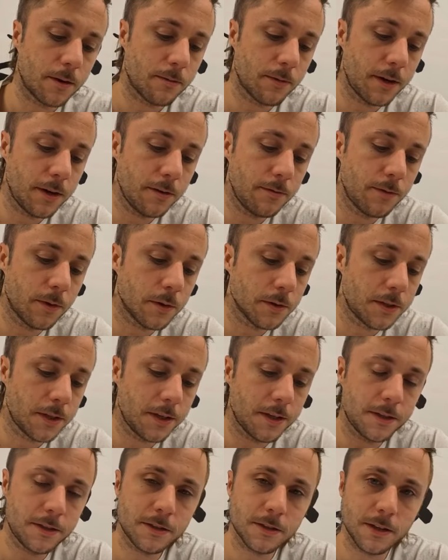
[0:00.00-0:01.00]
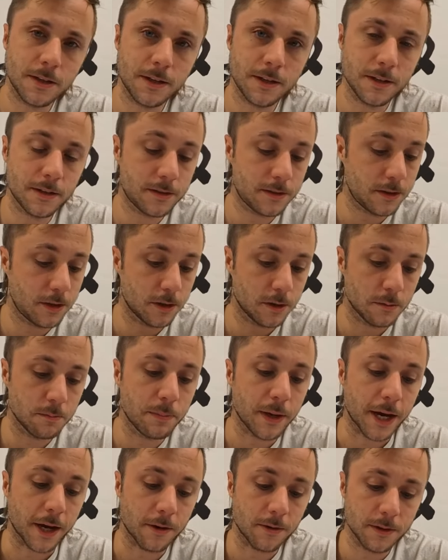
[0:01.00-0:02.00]
Rated voltage is your
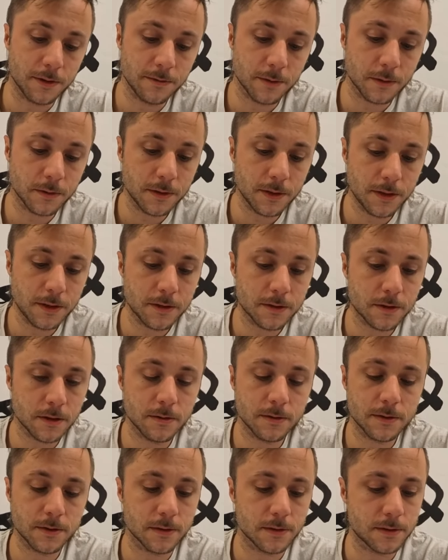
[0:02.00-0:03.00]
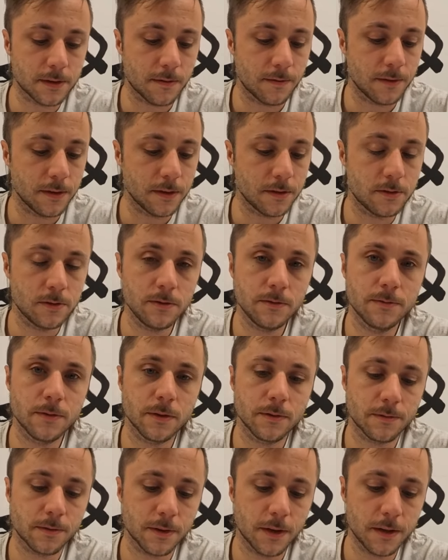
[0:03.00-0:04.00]
battery voltage, so it's a 72
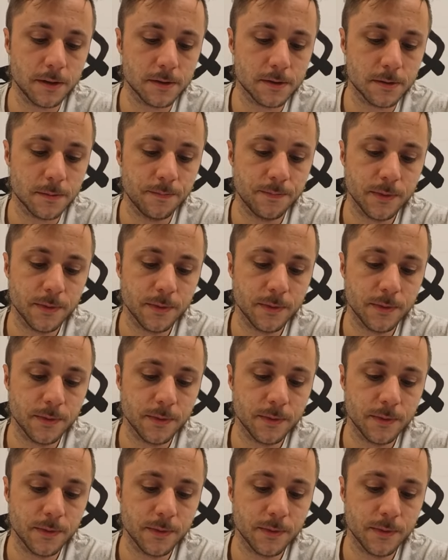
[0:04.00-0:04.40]
volt for us.